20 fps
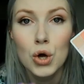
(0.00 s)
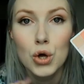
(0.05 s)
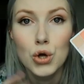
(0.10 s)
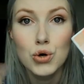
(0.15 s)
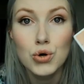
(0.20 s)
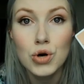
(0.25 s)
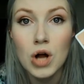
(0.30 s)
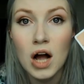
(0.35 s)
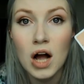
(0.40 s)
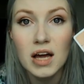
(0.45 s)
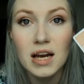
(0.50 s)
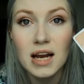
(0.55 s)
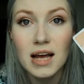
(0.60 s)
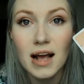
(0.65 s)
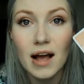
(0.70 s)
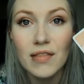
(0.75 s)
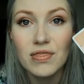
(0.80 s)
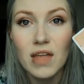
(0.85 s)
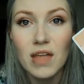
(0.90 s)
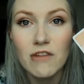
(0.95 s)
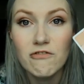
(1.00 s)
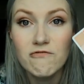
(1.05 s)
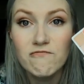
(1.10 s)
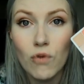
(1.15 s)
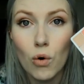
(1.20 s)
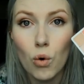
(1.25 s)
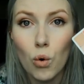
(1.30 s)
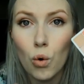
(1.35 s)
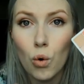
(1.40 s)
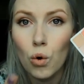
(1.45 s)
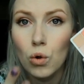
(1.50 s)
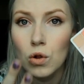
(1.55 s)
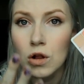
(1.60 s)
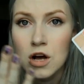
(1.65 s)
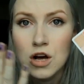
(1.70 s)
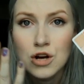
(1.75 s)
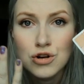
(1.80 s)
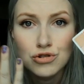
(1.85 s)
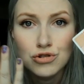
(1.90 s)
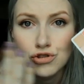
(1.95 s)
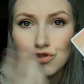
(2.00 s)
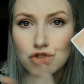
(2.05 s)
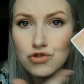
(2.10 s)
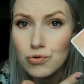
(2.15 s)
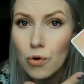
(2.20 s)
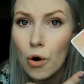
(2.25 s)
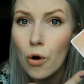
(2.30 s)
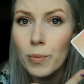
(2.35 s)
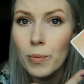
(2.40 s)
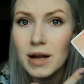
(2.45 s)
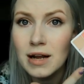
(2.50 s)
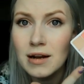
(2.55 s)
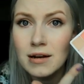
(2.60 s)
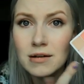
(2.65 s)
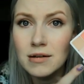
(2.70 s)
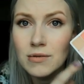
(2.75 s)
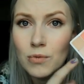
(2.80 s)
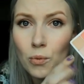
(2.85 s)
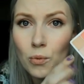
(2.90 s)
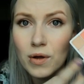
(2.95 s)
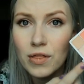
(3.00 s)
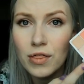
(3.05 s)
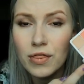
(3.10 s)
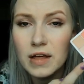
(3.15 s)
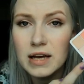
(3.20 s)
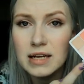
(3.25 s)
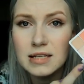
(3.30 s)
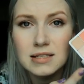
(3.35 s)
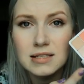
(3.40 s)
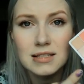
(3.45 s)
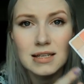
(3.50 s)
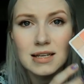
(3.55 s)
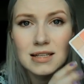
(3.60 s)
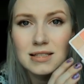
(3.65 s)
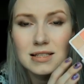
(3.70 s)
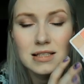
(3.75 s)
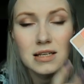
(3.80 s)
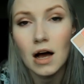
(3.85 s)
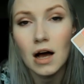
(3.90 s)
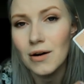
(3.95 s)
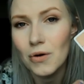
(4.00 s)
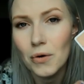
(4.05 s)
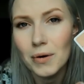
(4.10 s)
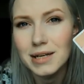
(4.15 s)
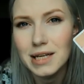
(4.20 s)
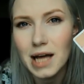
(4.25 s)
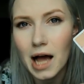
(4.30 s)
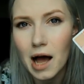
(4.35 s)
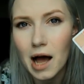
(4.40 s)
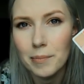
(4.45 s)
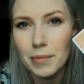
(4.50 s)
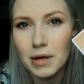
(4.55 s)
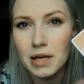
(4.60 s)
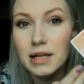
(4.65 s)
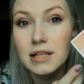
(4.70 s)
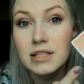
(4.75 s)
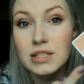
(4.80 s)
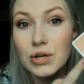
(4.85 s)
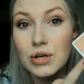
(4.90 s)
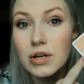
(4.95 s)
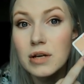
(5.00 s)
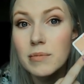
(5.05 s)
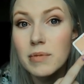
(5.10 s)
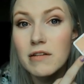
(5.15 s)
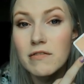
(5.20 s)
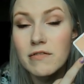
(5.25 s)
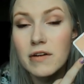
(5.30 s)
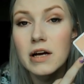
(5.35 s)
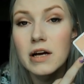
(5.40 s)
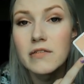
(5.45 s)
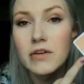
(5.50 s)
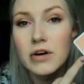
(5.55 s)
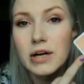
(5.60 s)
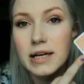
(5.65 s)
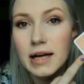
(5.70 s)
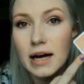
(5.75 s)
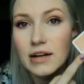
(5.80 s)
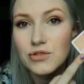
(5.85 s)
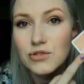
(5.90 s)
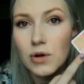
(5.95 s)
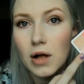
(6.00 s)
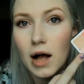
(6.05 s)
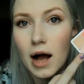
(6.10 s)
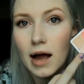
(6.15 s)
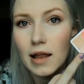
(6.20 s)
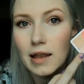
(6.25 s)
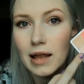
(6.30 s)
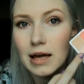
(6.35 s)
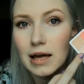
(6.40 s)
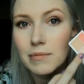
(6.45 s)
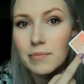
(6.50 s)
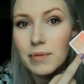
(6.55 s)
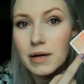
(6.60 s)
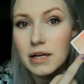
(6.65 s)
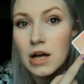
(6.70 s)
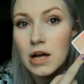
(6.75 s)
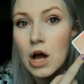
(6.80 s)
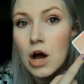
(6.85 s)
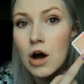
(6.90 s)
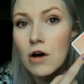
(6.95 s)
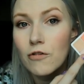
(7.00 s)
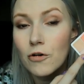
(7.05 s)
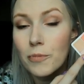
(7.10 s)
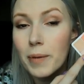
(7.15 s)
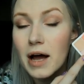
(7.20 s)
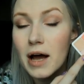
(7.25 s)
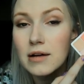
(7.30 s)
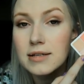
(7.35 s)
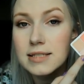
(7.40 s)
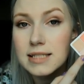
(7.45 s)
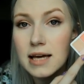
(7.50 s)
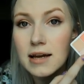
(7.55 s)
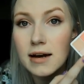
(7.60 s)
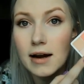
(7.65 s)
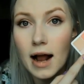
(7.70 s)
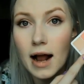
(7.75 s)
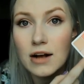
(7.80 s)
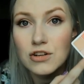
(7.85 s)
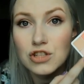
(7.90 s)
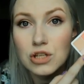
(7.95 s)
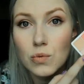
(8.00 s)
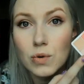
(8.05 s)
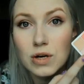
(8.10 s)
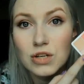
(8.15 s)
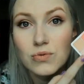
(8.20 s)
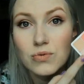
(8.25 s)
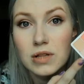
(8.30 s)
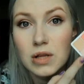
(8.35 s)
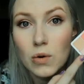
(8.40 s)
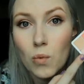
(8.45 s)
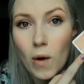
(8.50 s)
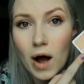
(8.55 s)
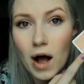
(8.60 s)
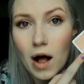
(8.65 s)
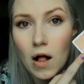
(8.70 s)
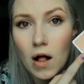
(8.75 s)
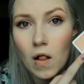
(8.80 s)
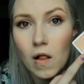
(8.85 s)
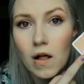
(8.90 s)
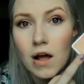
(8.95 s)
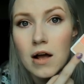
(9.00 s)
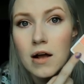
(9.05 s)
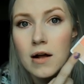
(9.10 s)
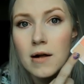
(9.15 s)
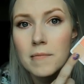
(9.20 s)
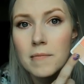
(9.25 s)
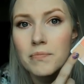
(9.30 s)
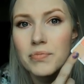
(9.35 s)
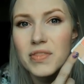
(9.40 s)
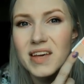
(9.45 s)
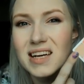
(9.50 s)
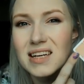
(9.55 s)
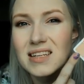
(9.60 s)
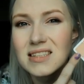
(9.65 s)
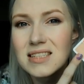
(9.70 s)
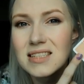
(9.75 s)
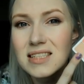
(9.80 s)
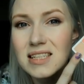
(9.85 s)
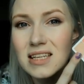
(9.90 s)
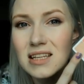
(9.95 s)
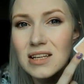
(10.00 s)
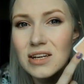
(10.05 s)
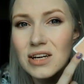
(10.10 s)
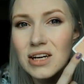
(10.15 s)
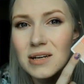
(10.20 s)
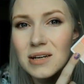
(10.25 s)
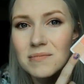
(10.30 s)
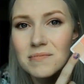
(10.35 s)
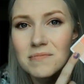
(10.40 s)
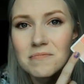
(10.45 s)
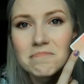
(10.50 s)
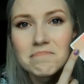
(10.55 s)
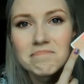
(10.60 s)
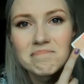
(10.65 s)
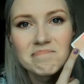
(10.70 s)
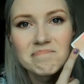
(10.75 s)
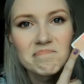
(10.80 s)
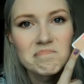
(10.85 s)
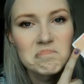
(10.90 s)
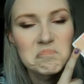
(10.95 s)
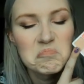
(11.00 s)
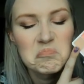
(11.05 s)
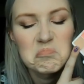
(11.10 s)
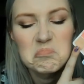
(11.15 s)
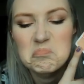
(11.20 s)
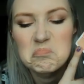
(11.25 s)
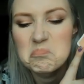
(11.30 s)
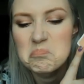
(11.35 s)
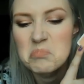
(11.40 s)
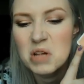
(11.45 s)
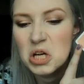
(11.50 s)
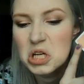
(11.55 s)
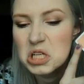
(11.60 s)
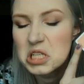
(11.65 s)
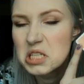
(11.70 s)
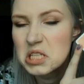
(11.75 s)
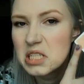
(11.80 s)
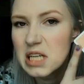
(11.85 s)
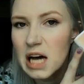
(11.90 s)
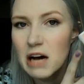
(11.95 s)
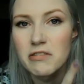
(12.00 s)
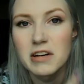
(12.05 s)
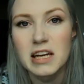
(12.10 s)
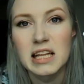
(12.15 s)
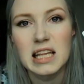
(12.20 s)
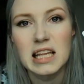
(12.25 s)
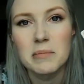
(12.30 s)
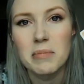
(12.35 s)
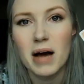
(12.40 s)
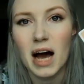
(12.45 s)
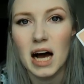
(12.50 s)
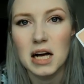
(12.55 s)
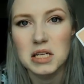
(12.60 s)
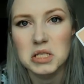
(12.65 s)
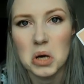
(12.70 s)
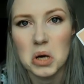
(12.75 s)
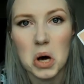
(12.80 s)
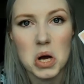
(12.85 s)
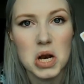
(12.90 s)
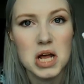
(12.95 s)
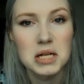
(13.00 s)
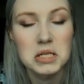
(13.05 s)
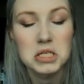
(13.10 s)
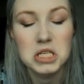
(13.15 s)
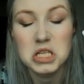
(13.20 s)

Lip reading: You're not going to get that full strobing with this. It's not going to happen. It's going to be a very, very natural highlight, but for pale skin it actually worked really well. The concealer could definitely pass on it.